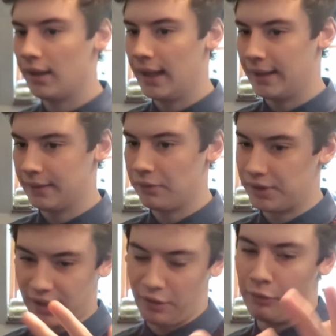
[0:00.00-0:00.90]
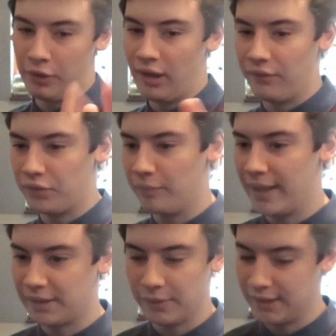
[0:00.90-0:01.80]
and I said I would love to have
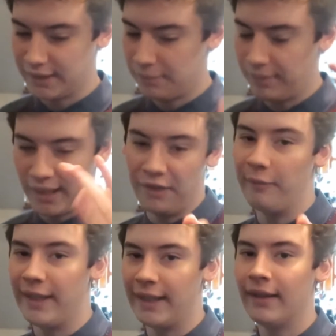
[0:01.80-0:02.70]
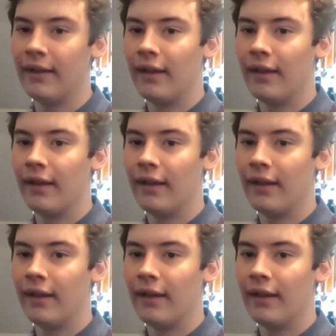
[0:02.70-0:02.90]
met him. He said, "Believe me,